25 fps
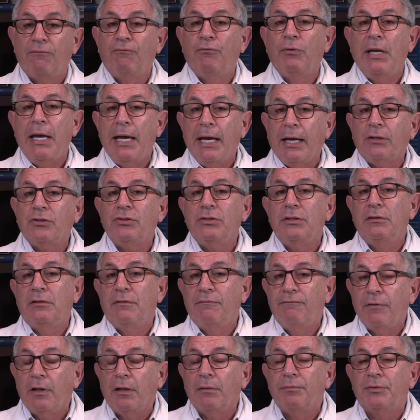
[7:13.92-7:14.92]
if we actually
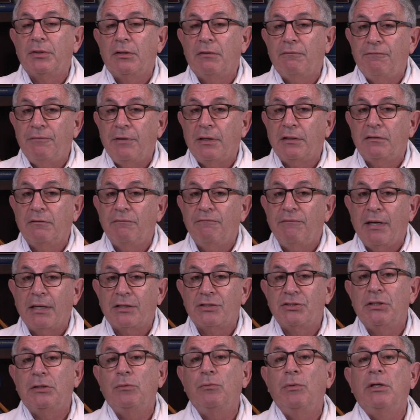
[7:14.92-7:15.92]
developed an effective
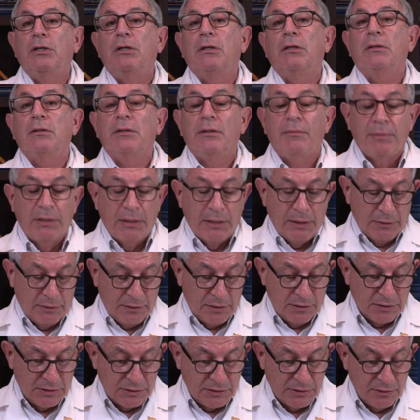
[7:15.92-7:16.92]
vaccine, we could eliminate
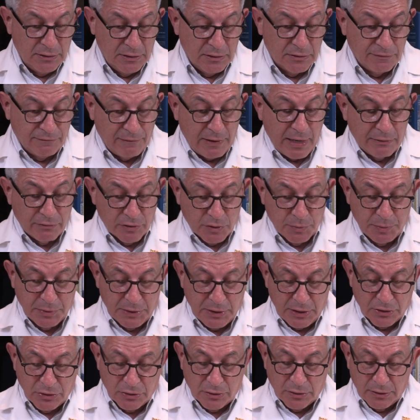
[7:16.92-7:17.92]
this, this virus
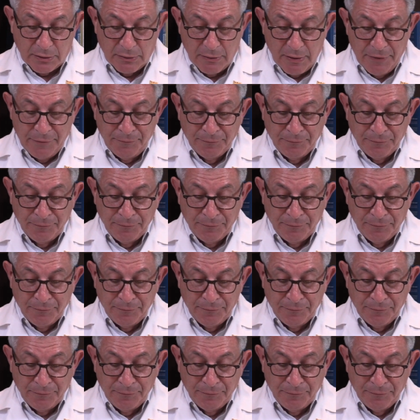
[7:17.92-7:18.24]
potentially.